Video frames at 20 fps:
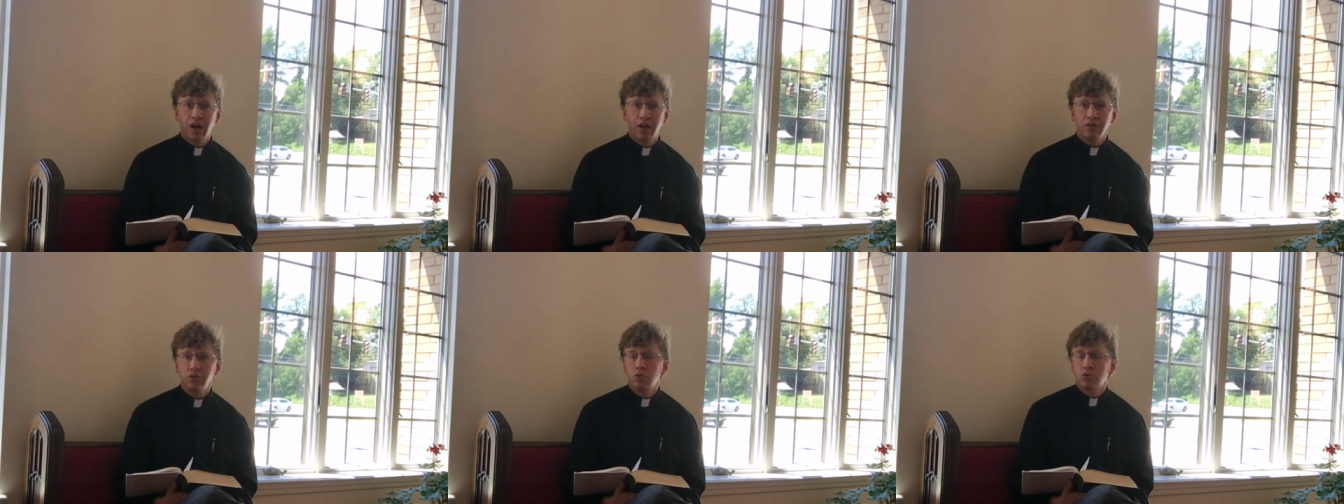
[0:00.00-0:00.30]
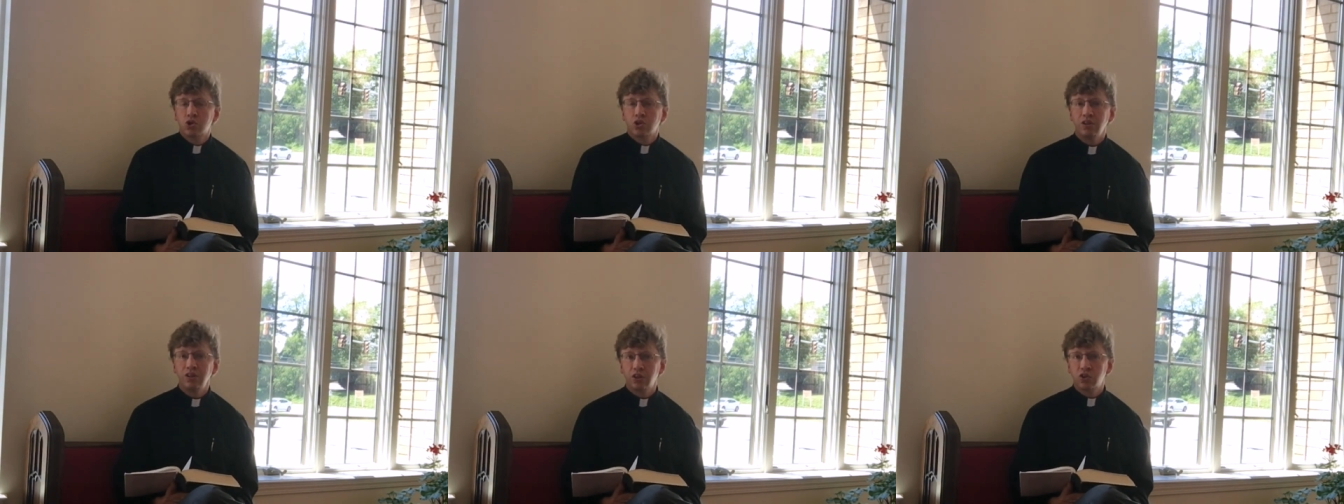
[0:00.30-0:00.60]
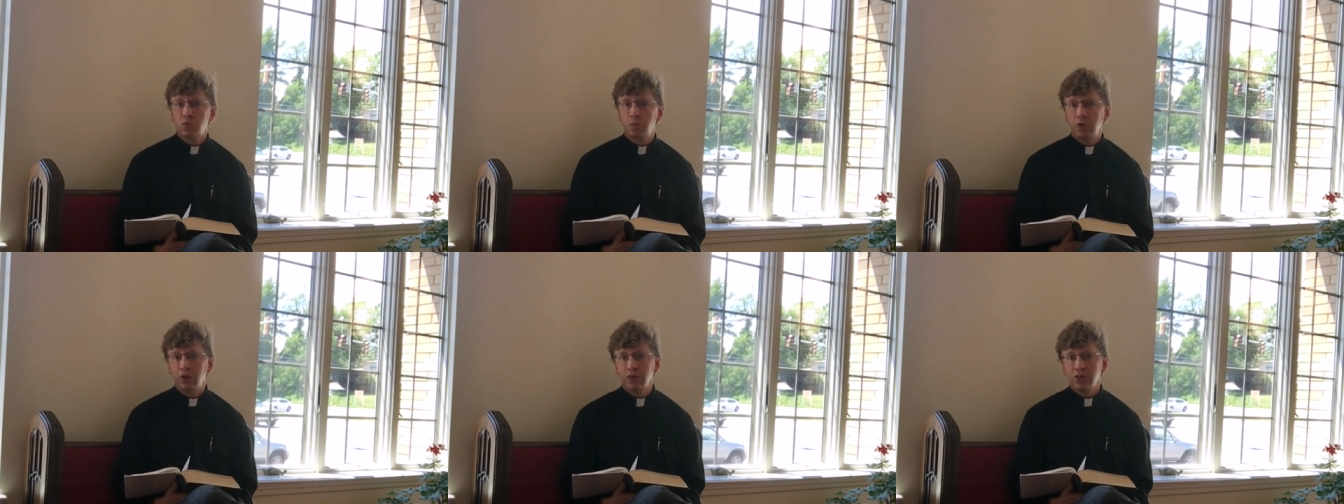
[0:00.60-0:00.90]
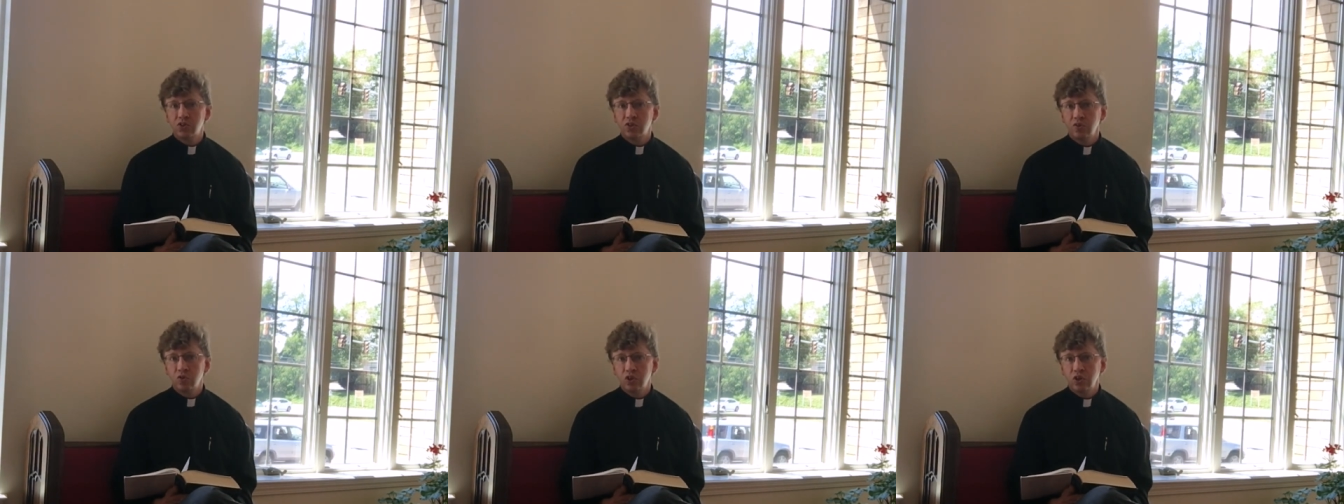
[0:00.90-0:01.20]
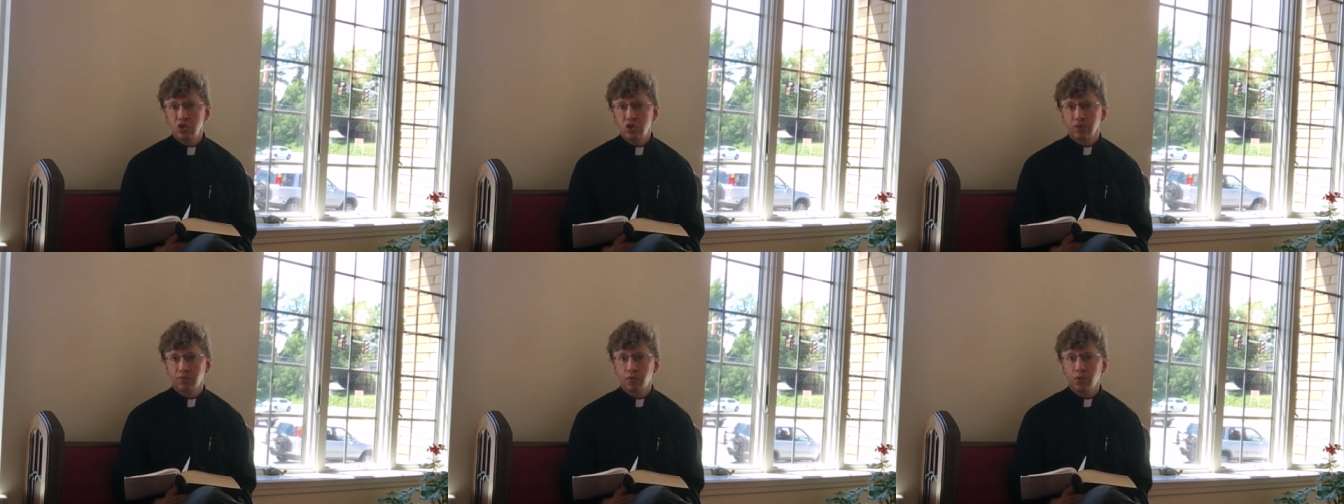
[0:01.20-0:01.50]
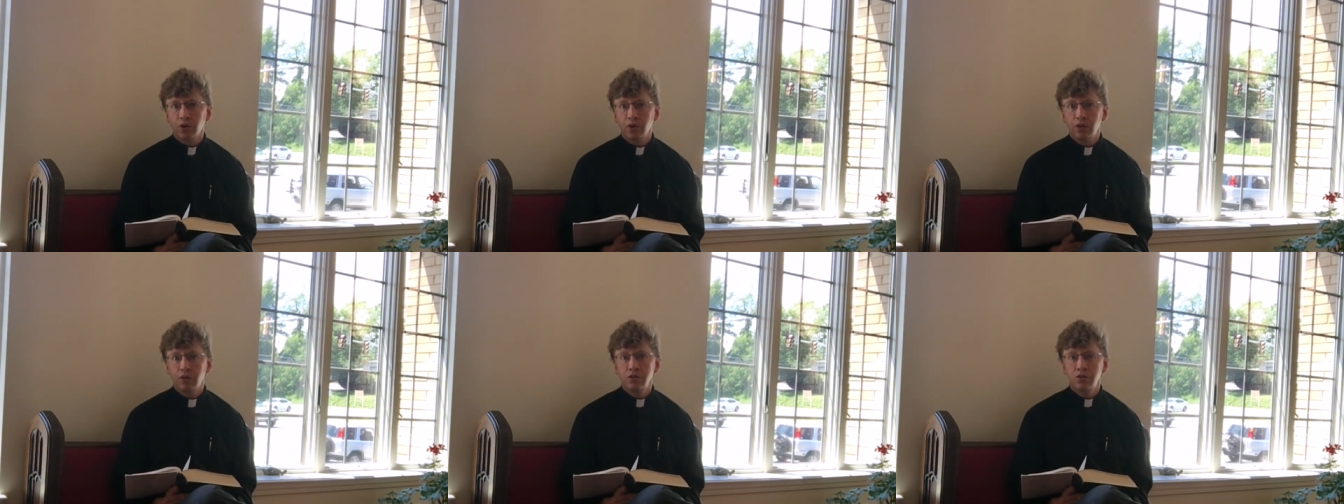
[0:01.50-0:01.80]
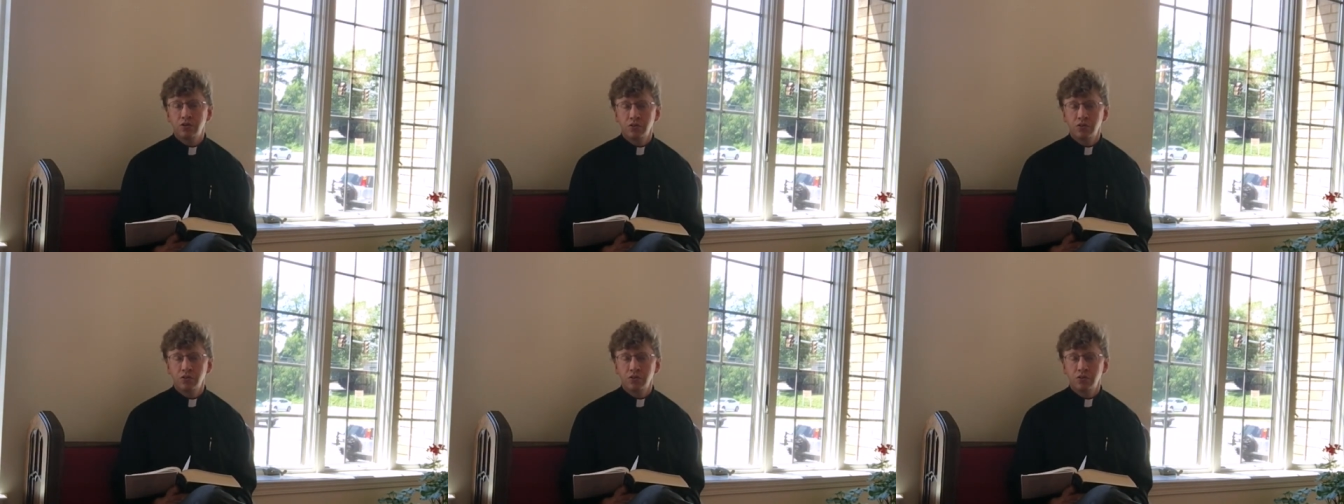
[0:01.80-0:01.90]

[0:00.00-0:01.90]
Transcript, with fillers: I usually experience the Jesus, Christ,